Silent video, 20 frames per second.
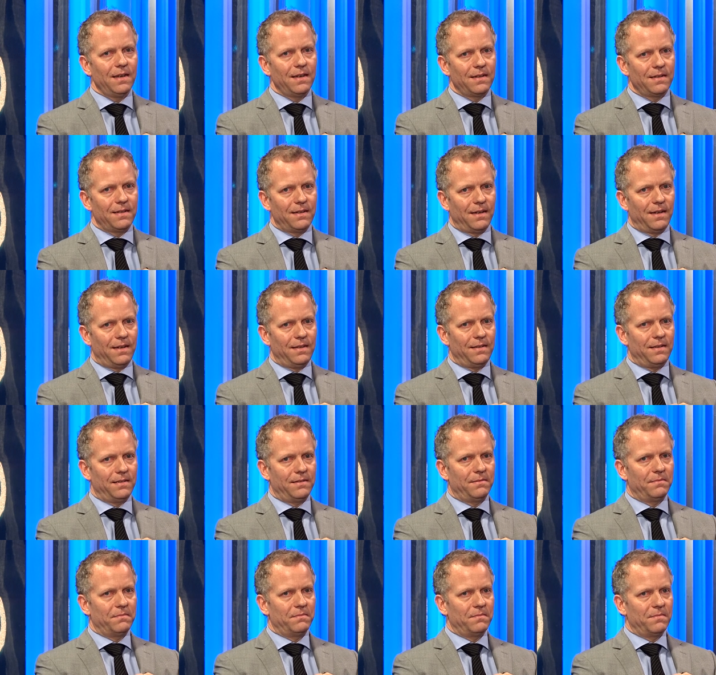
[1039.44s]

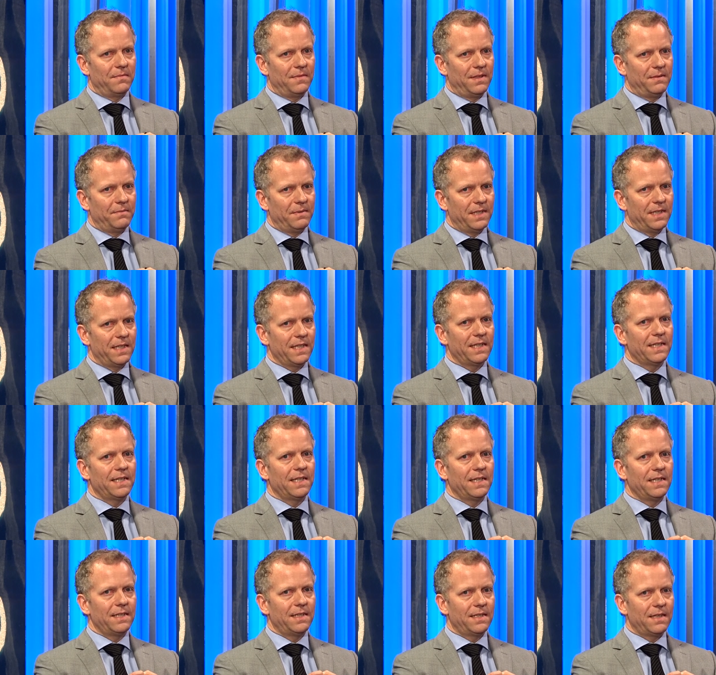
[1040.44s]
Now, Mr.
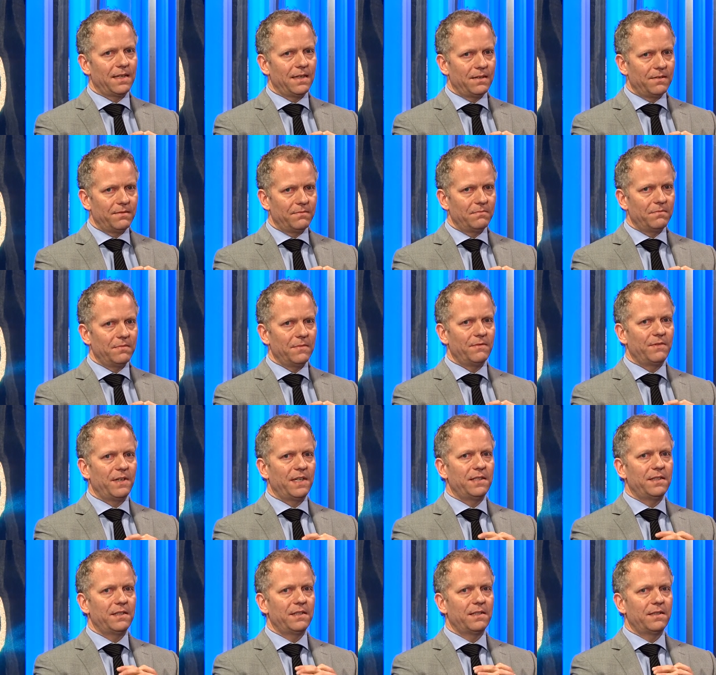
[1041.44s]
Kislytsa, the
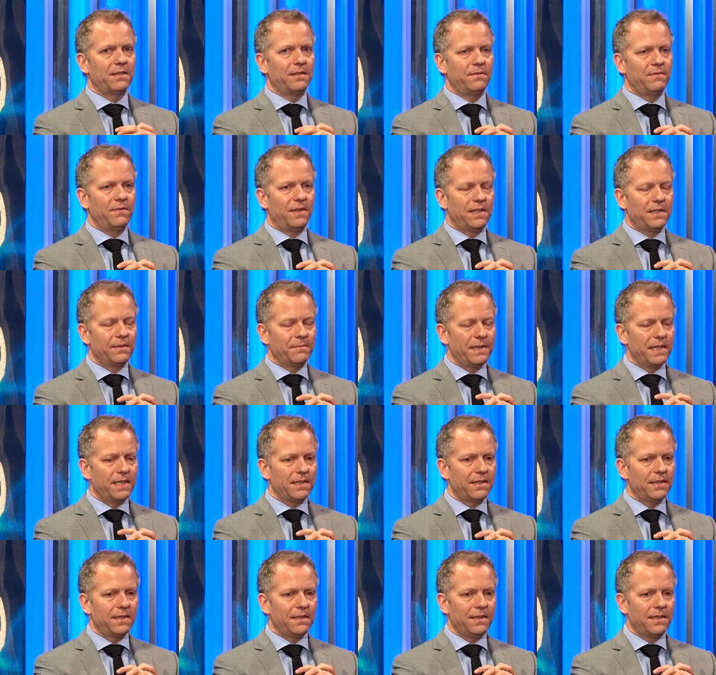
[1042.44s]
vice
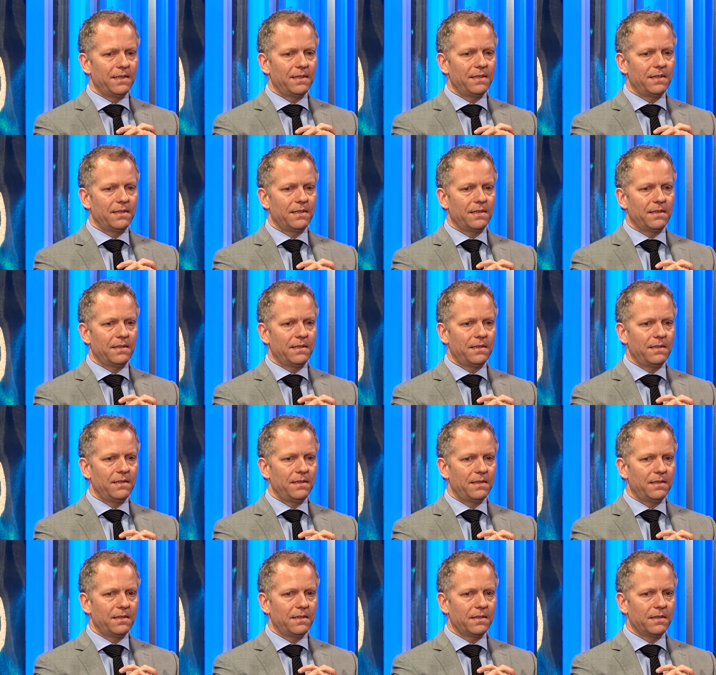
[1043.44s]
minister, is
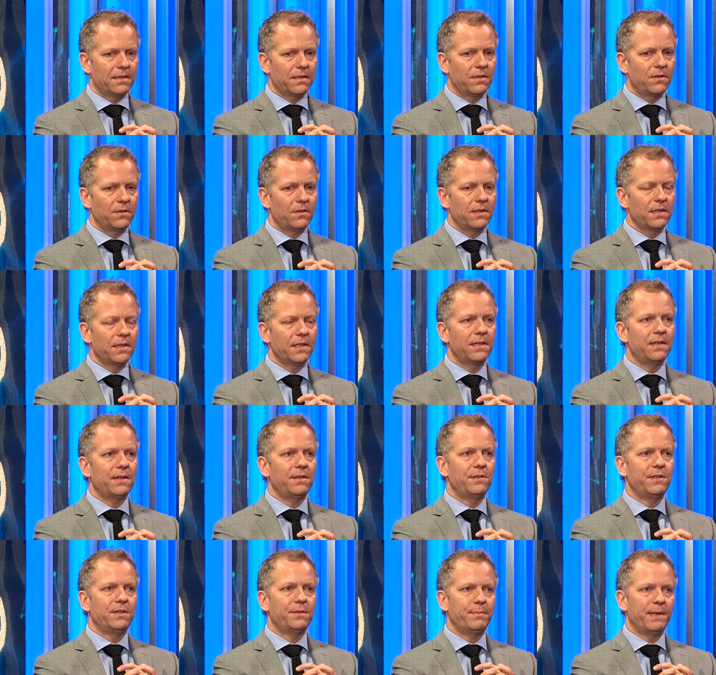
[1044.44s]
a colleague that I
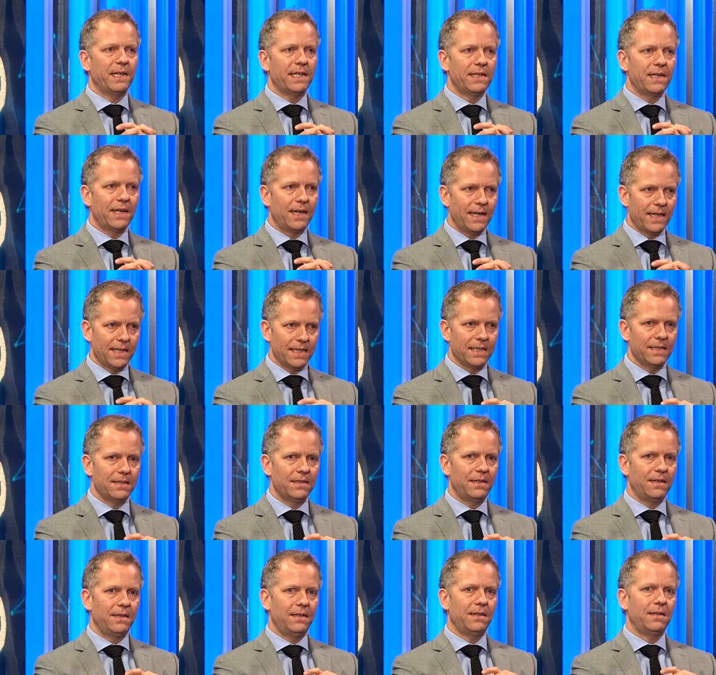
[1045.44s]
respect highly,
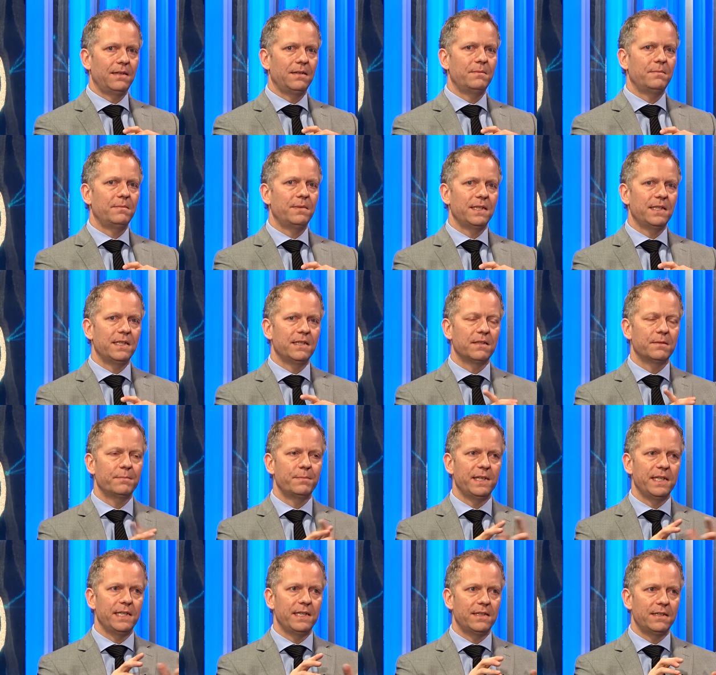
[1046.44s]
but his
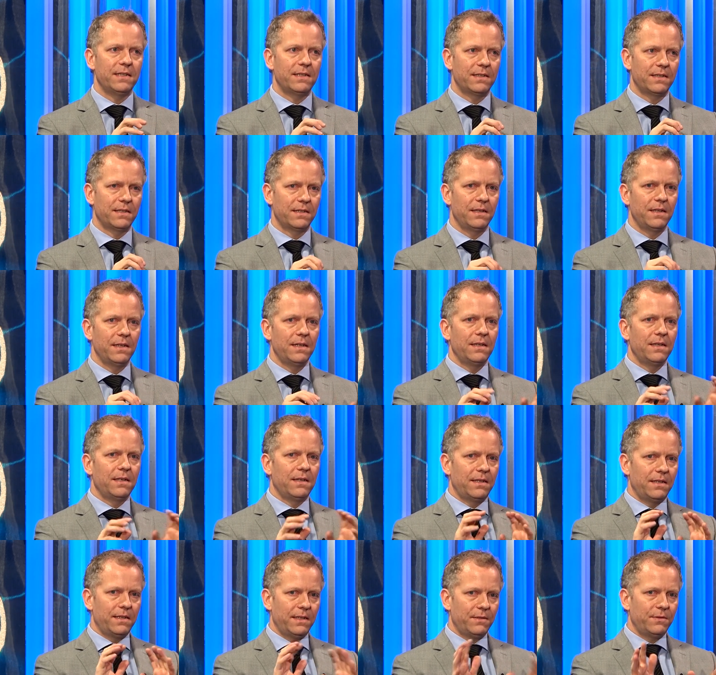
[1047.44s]
opinions,
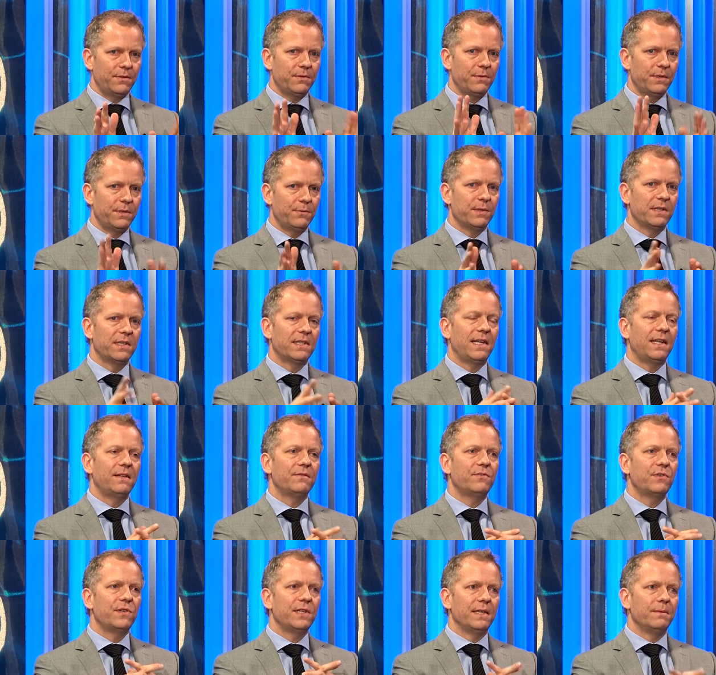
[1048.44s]
that it will
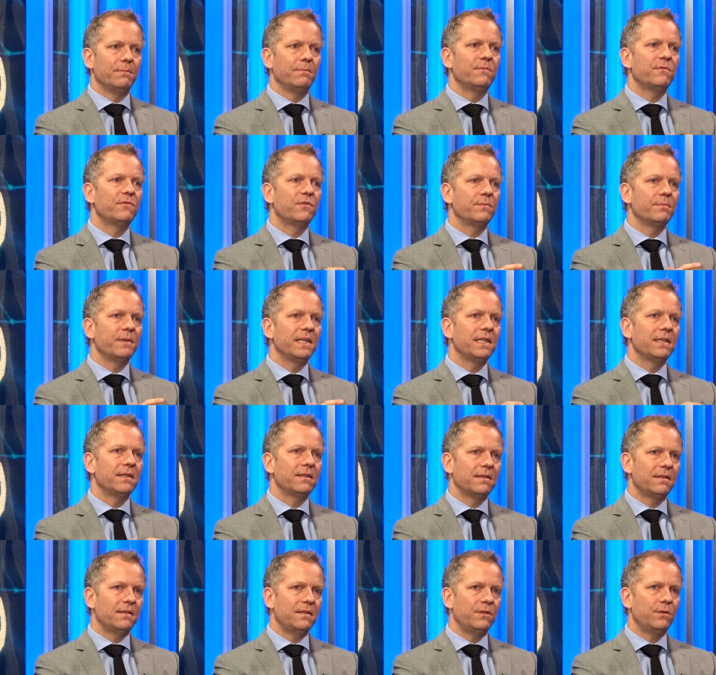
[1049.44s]
stand for him. For
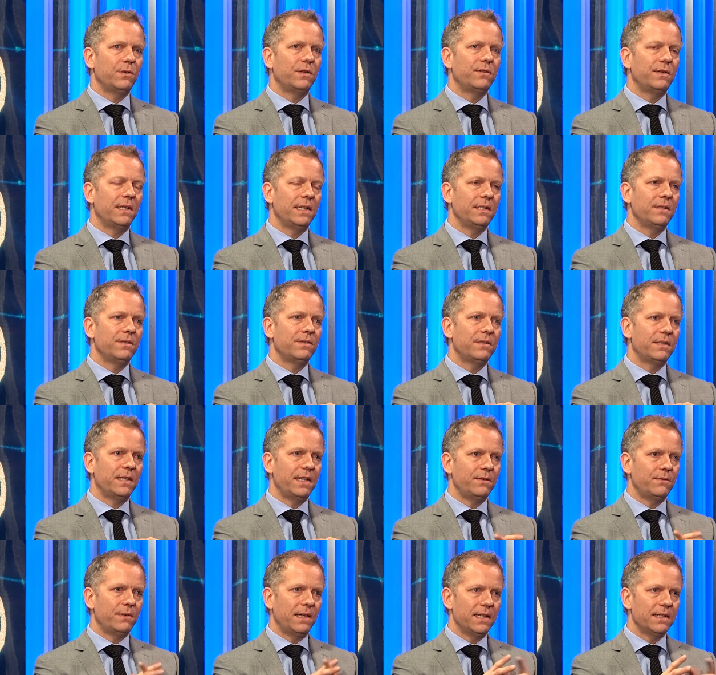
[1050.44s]
me, you are right, you
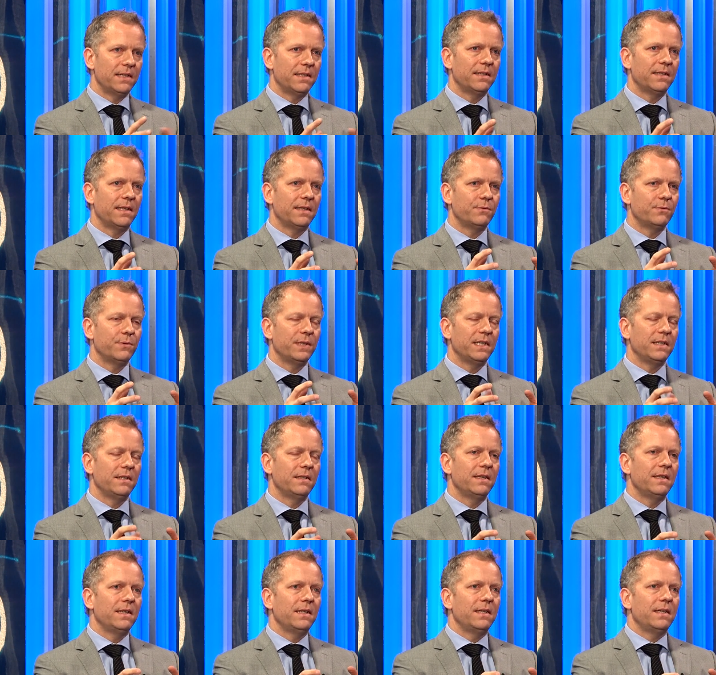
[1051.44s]
say rightly that
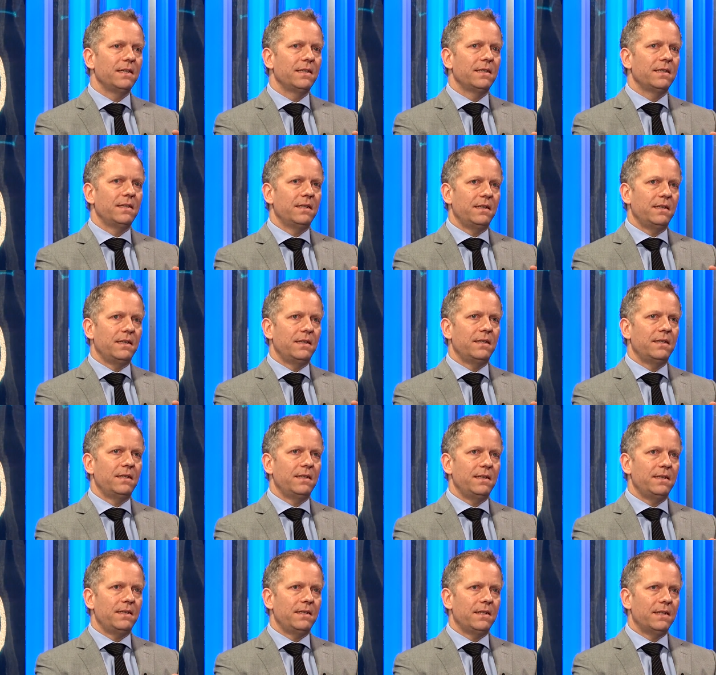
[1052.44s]
we,
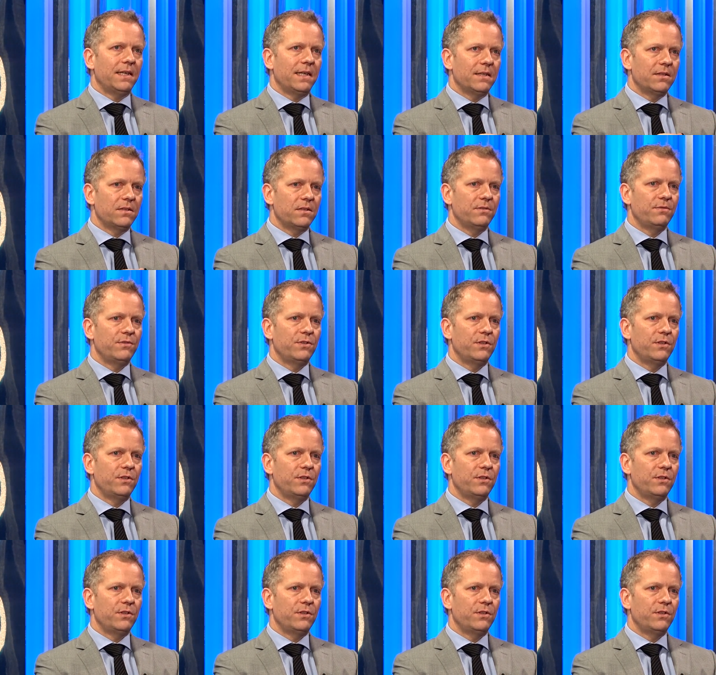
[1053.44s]
the Council of